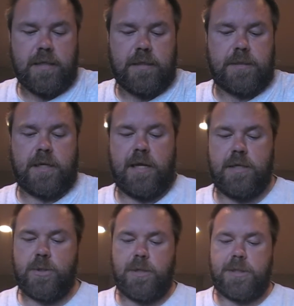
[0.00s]
It's an
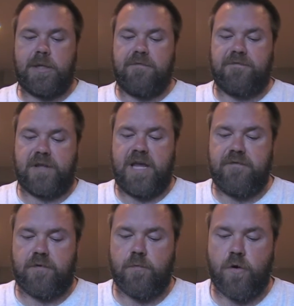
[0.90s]
interesting
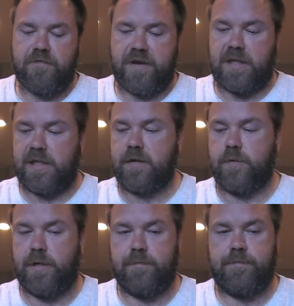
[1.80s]
flavor morphing liquid.